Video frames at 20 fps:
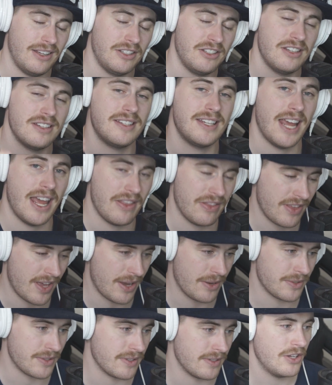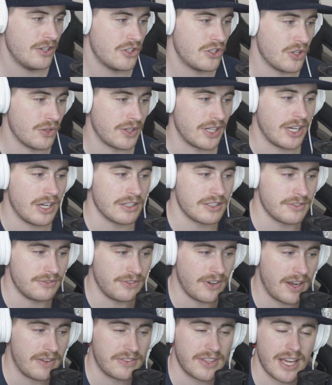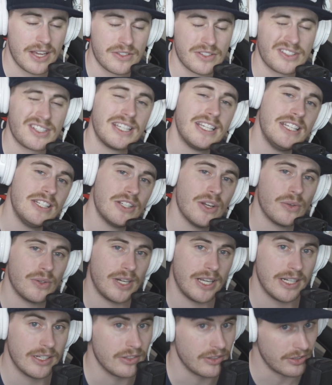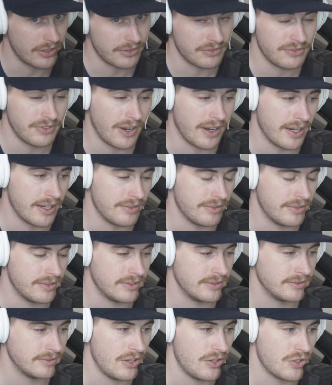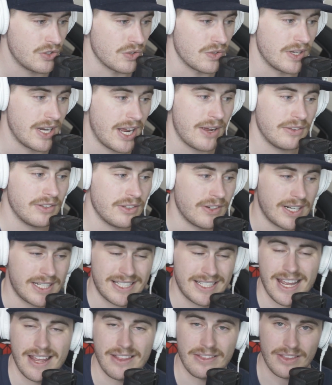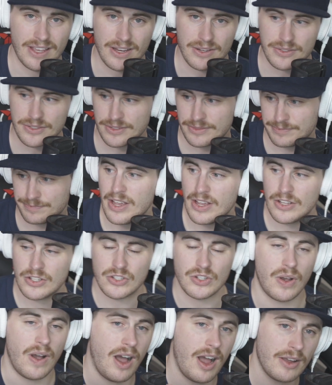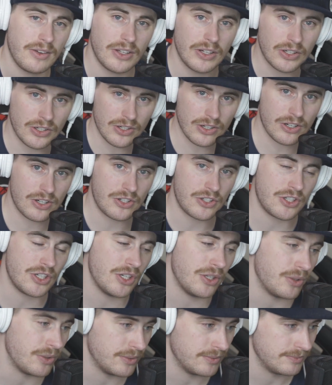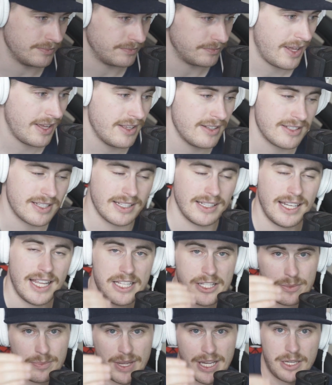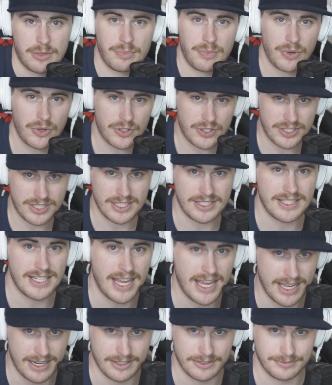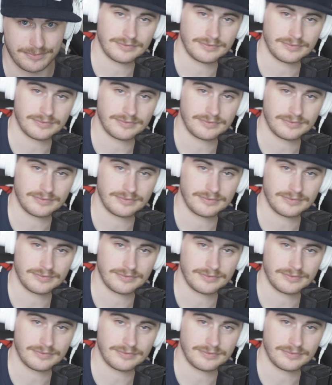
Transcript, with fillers: to ten thousand. So they got to five thousand. He donated another five. So now they're at ten thousand. So I'm going to urge you to let's make a push to ten.